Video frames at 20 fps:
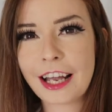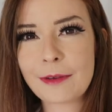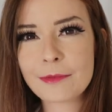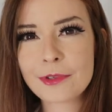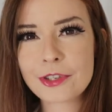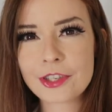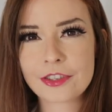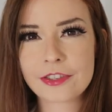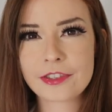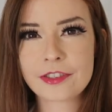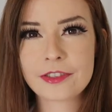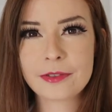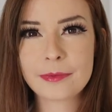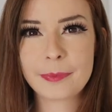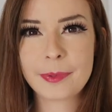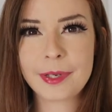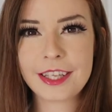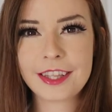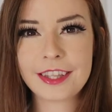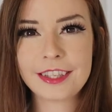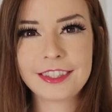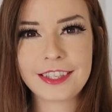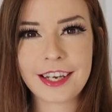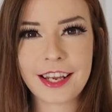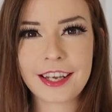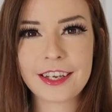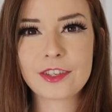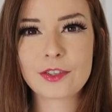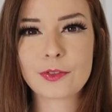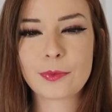I'm sure there'll be
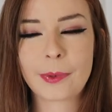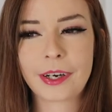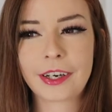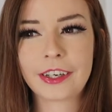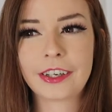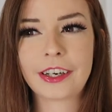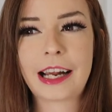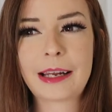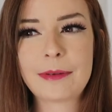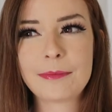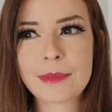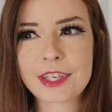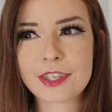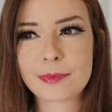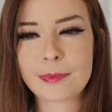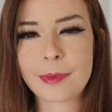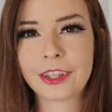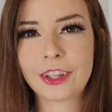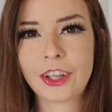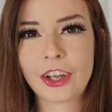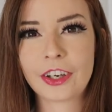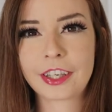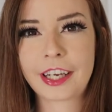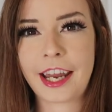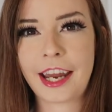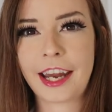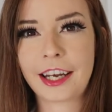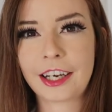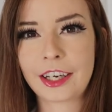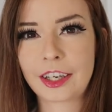days where I miss my long
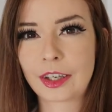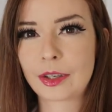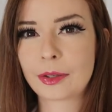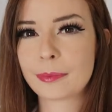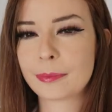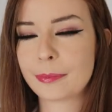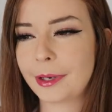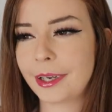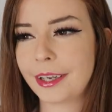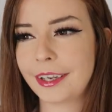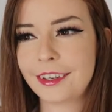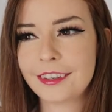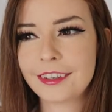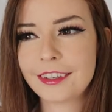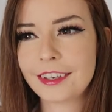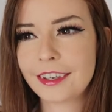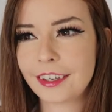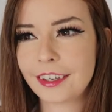hair, but